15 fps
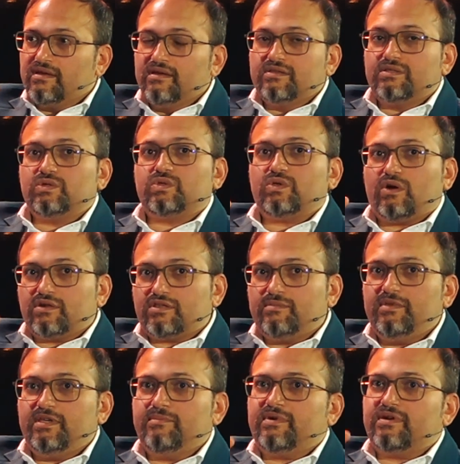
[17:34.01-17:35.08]
So talk to
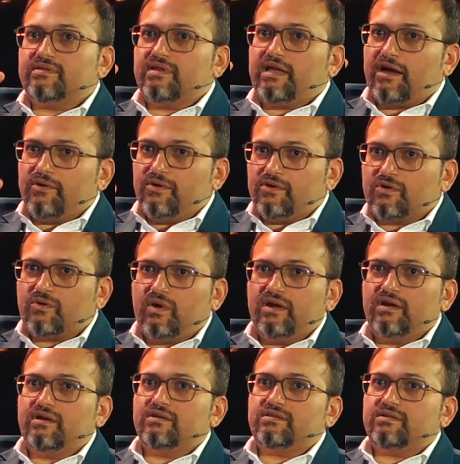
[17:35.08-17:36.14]
me about how you're acquiring
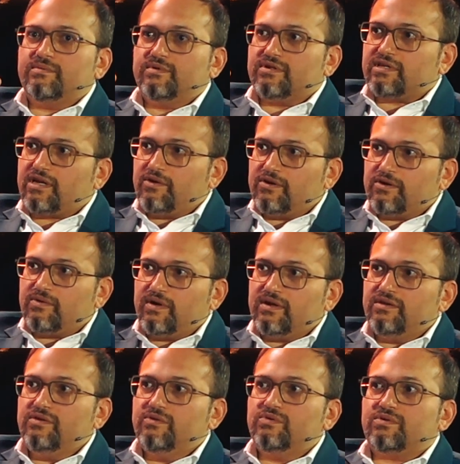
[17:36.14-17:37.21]
customers, how you're acquiring
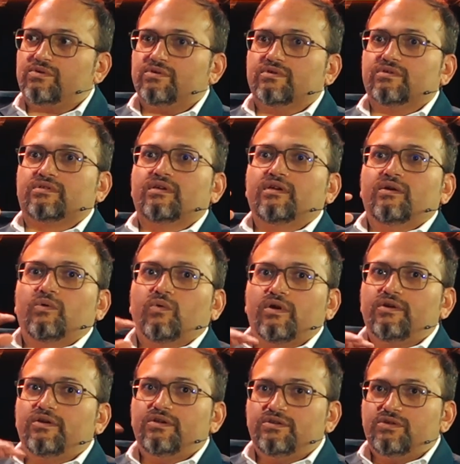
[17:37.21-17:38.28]
users. What are
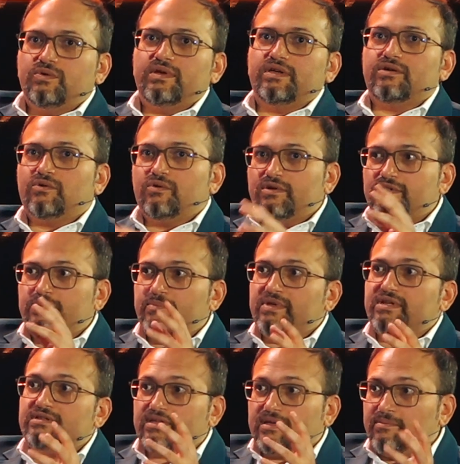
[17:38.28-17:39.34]
you doing in order to
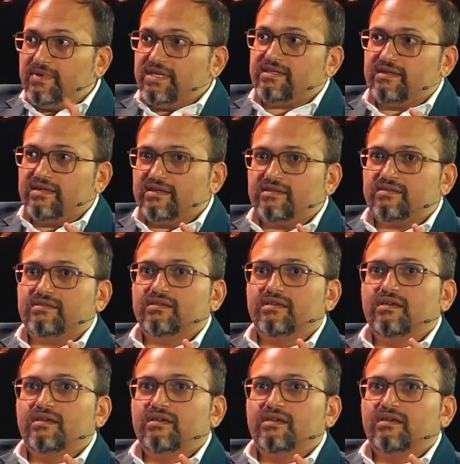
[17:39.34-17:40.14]
build a business?